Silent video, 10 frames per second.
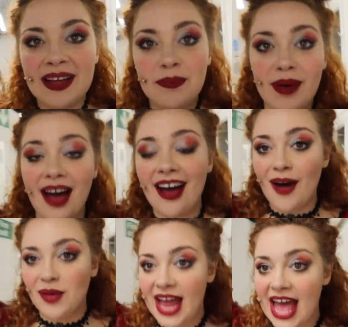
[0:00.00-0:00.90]
But
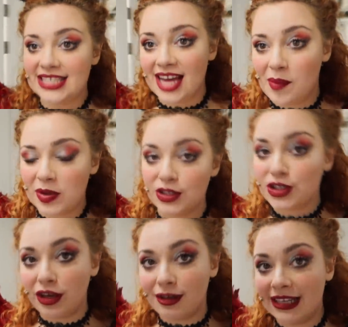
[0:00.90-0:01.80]
I want to head up and
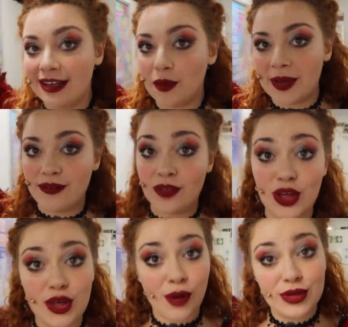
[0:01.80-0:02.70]
show you a little bit of the
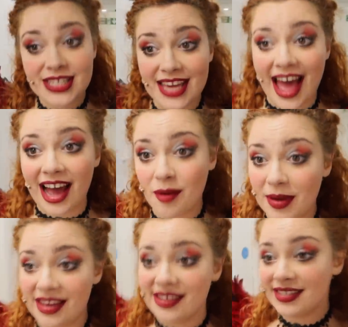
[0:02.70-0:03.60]
ghost gag,
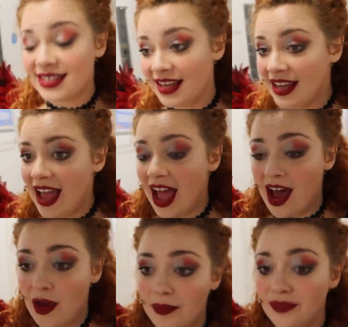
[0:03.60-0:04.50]
because
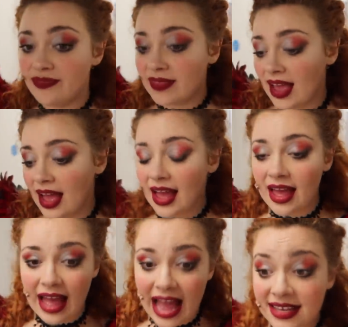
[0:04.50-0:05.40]

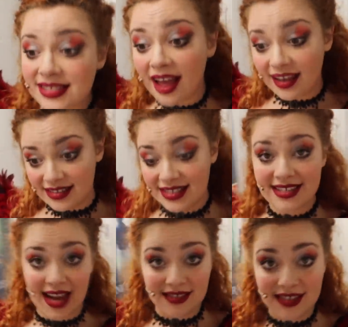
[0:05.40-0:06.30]
as I
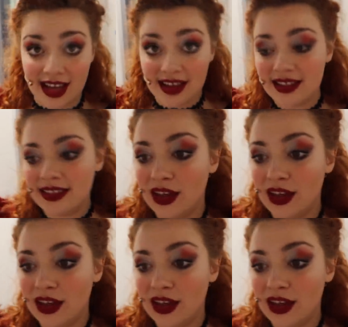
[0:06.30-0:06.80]
understand it, the